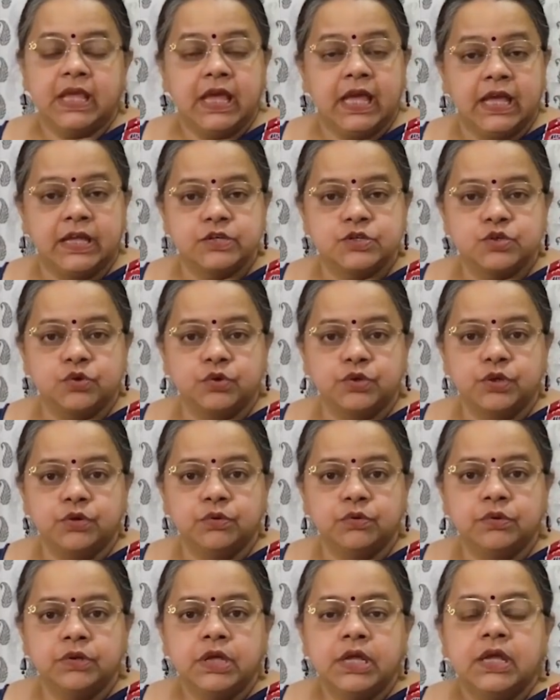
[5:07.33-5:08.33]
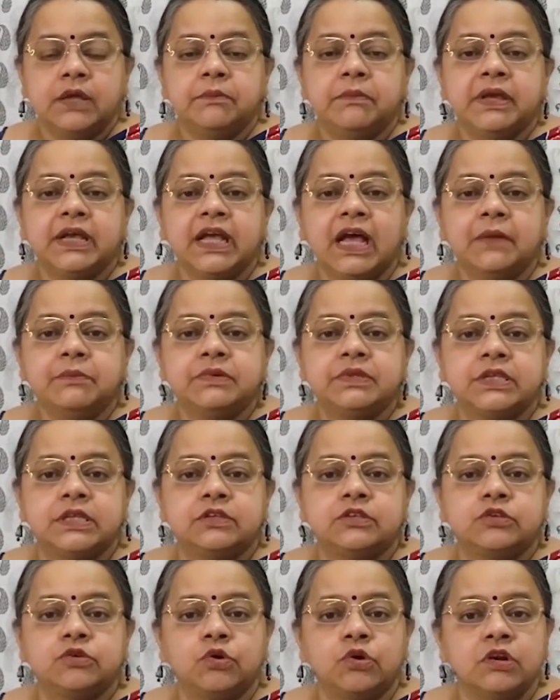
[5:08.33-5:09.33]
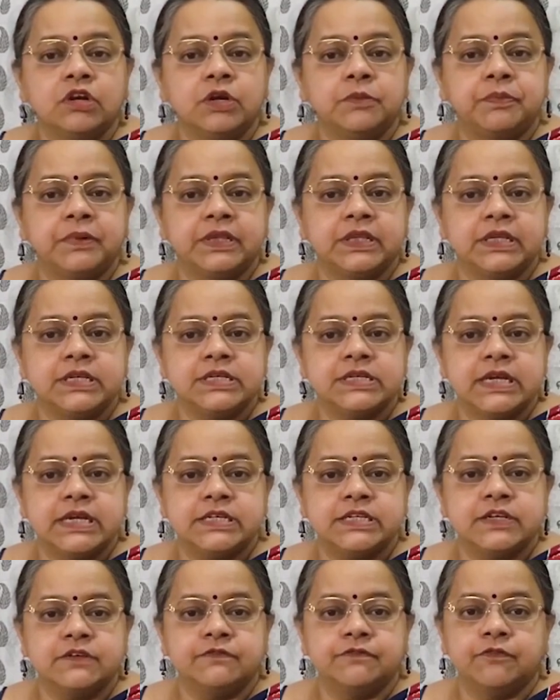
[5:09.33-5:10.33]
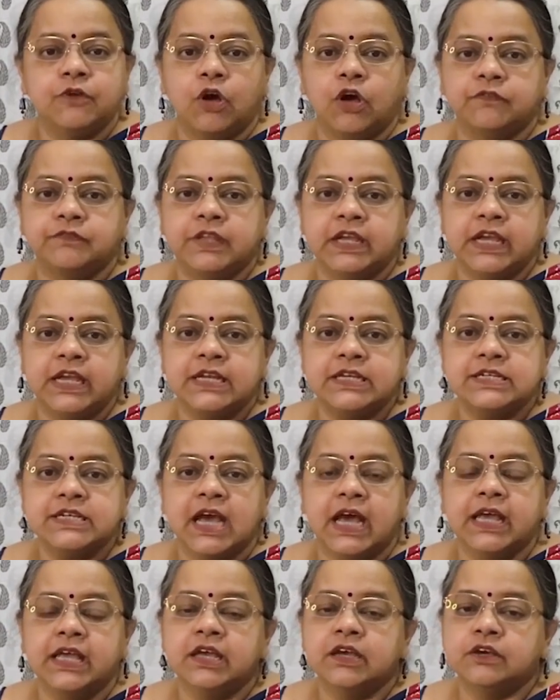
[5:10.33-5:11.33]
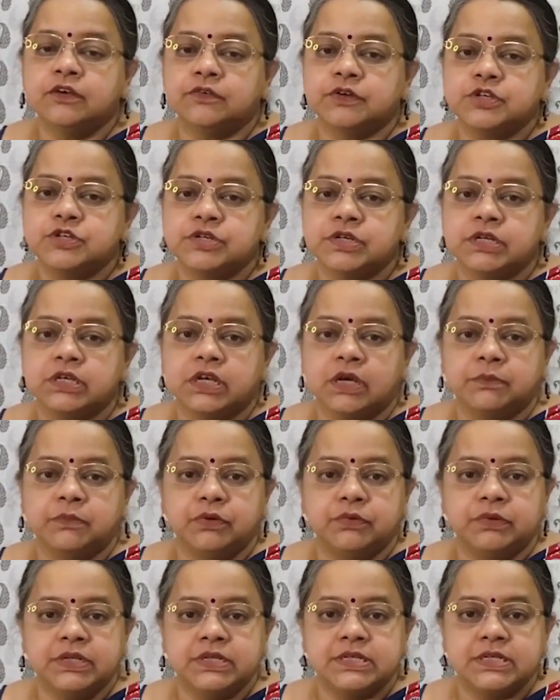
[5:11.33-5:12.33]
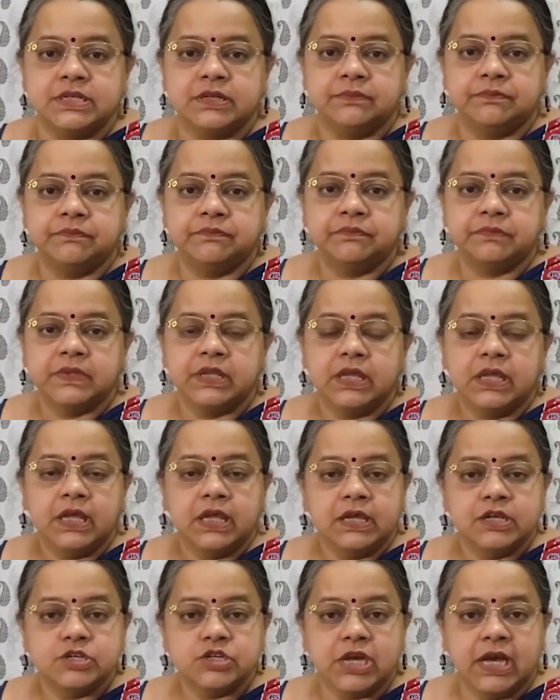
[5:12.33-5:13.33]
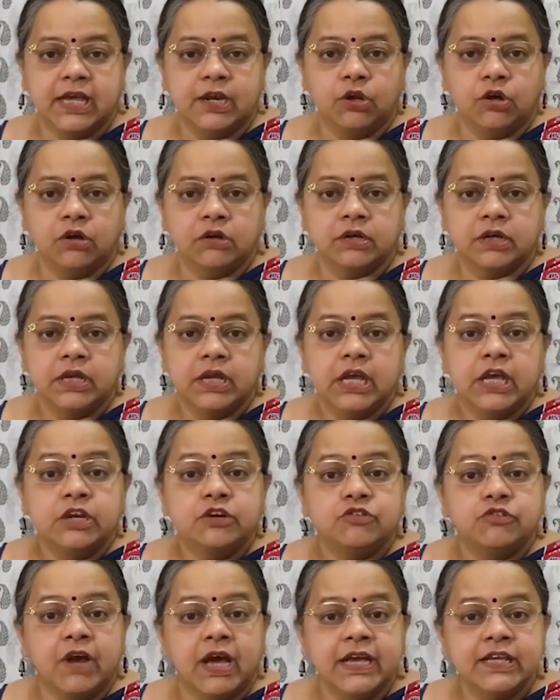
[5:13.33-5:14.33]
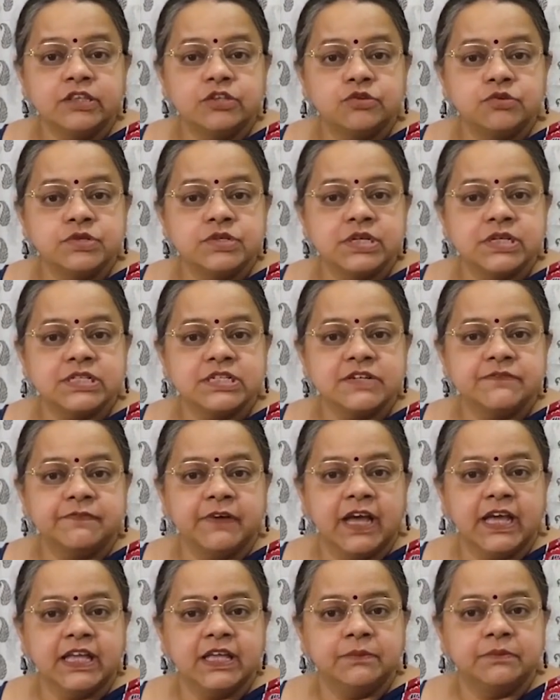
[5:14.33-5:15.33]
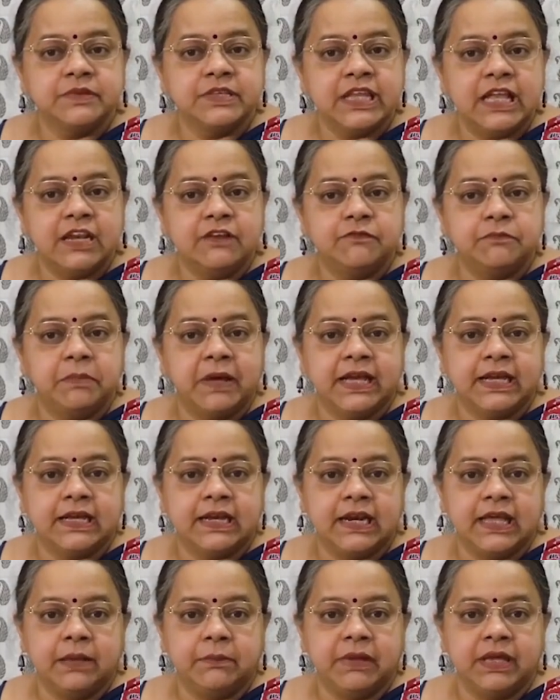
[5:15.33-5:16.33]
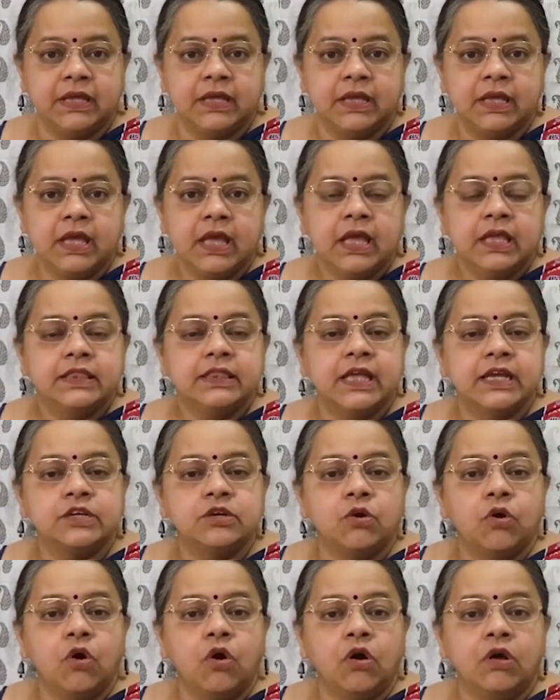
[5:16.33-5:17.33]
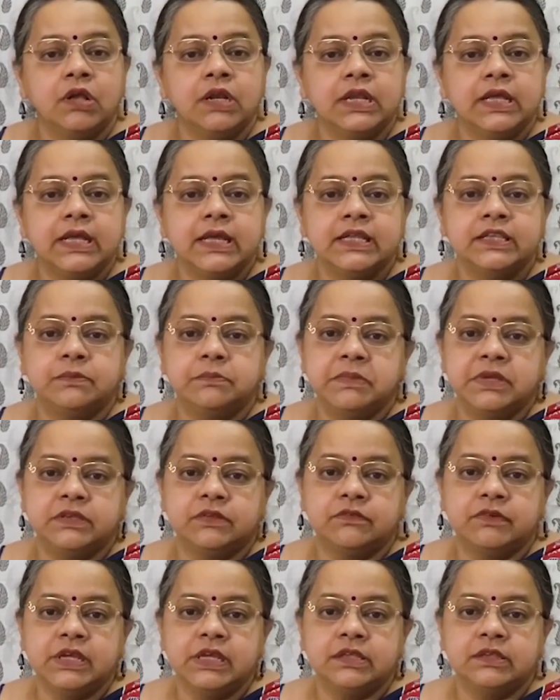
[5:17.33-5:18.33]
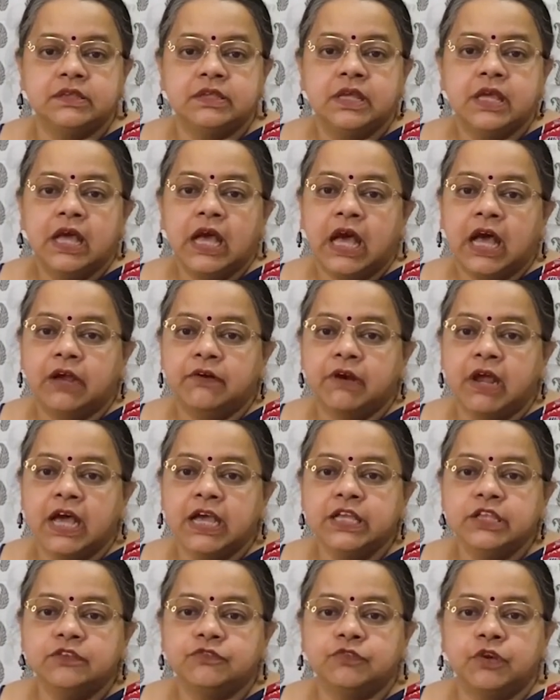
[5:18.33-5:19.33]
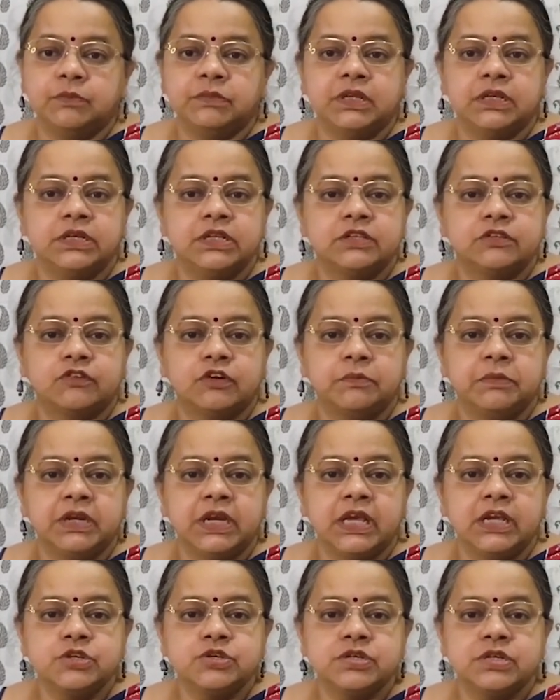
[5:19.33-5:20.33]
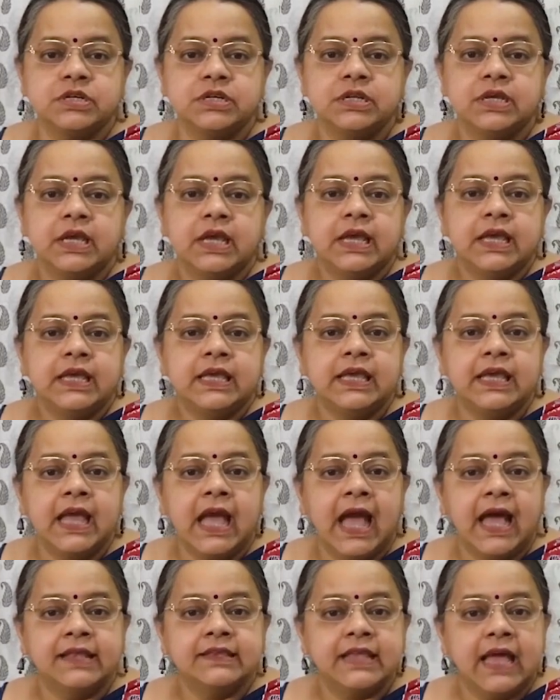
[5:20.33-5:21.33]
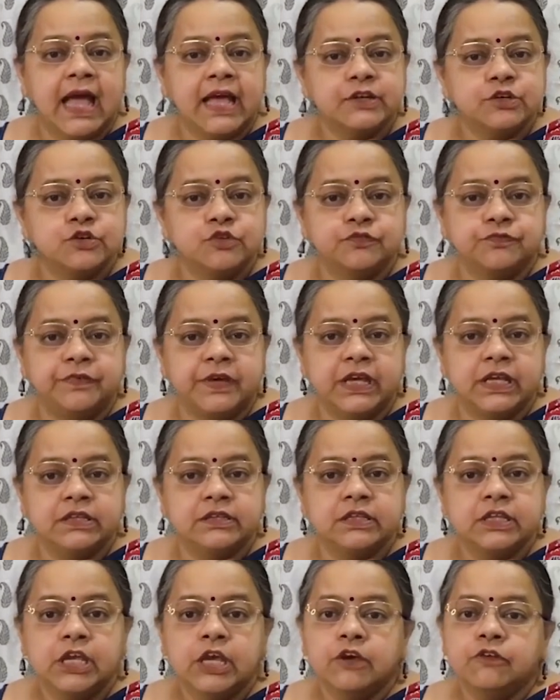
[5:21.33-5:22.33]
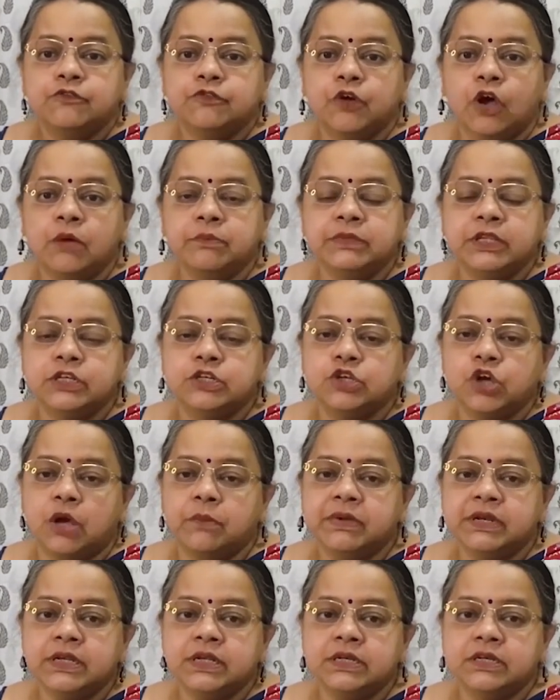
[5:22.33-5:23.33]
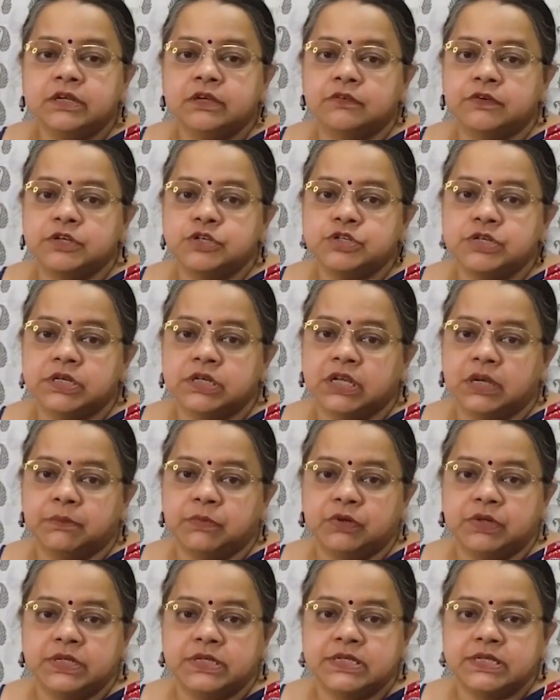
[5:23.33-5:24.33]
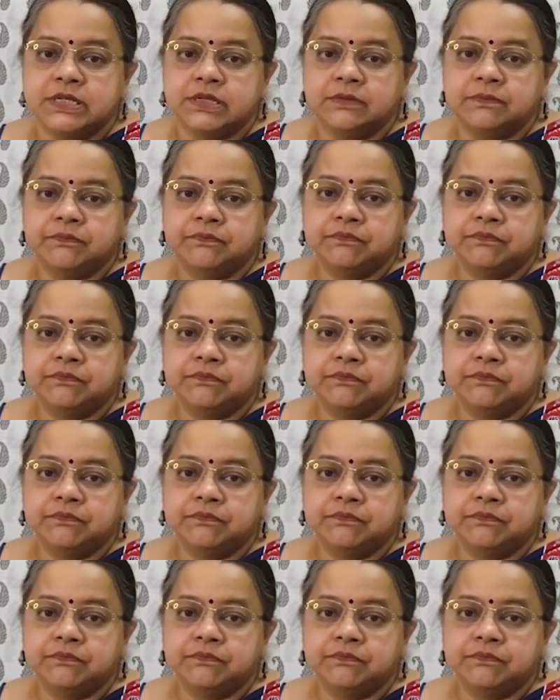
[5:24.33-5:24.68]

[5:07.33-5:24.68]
Antonio becomes the sole representative of the entire Christian community. Shylock tries to justify himself by claiming that all his miseries arise from the discrimination he has had to face from the dominant Christian community.